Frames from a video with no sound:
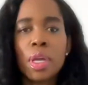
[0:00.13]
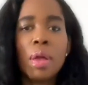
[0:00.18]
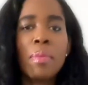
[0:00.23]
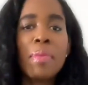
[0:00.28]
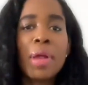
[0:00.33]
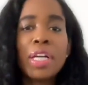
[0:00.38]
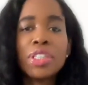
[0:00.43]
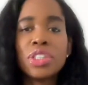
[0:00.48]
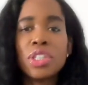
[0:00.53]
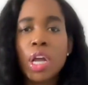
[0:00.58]

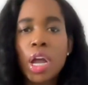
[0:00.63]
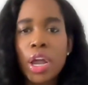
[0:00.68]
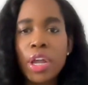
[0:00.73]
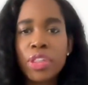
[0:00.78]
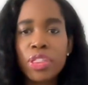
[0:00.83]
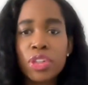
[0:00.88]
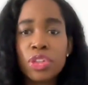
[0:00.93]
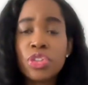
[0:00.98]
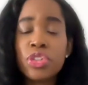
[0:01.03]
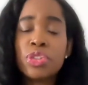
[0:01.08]
Imagine
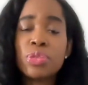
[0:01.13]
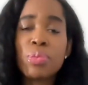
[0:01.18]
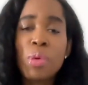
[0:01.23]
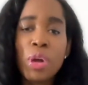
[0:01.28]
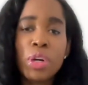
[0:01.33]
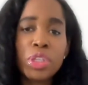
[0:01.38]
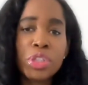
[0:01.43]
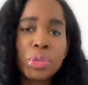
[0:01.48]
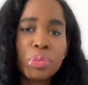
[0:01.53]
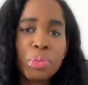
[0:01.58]
hiring the
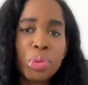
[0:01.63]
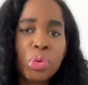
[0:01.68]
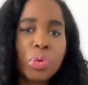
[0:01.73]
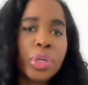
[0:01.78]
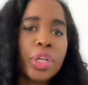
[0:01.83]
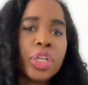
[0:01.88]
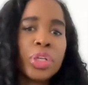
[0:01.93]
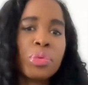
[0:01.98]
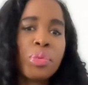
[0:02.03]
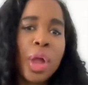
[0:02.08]
smartest
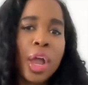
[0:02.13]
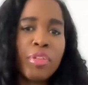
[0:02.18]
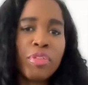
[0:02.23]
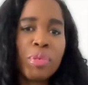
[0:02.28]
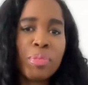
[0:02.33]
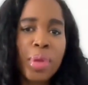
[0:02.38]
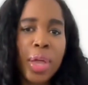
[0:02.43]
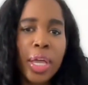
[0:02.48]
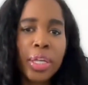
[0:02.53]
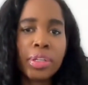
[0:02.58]
employee you
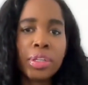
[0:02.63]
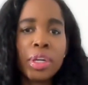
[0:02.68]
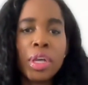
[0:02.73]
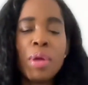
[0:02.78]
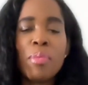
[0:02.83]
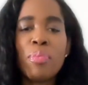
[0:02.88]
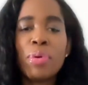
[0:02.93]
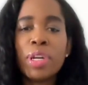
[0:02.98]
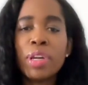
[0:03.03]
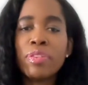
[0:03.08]
ever met,
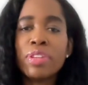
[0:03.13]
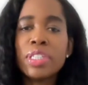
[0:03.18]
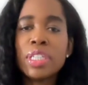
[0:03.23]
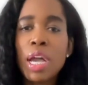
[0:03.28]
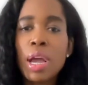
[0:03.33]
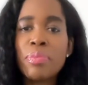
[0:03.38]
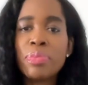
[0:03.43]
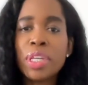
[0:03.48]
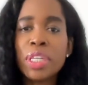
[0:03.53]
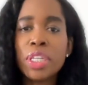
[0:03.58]
but every
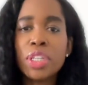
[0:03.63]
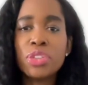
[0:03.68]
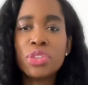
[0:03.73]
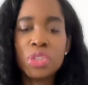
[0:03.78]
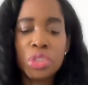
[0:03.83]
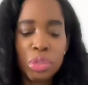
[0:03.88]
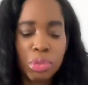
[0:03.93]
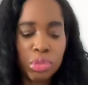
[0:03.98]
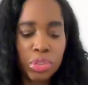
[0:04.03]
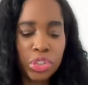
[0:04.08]
time they
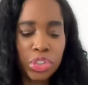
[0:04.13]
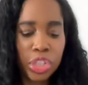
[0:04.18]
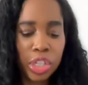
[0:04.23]
need to use